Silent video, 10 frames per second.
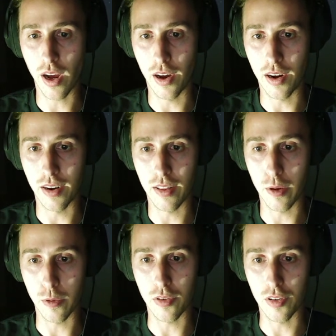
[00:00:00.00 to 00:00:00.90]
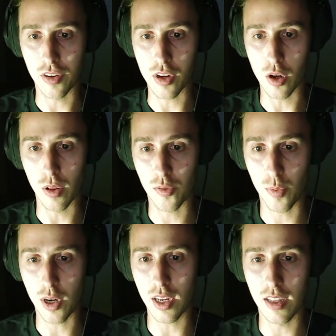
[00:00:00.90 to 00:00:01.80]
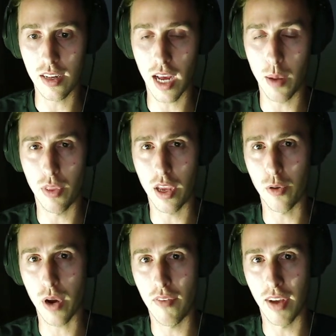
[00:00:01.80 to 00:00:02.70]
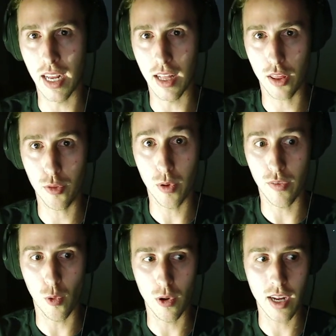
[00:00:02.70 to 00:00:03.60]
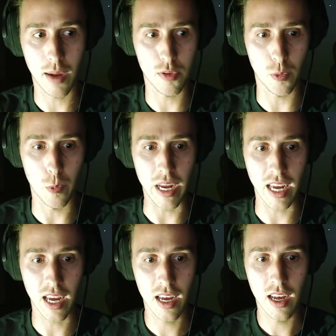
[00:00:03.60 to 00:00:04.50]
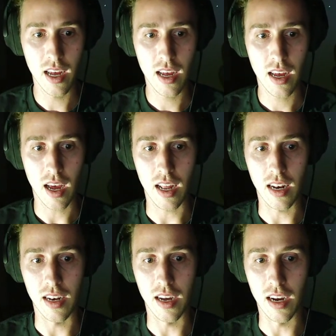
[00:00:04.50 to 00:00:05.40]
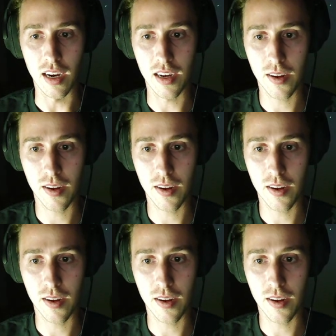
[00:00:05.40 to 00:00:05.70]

on those years ago, especially the time that you were having it like 3 or 4 times a week. And and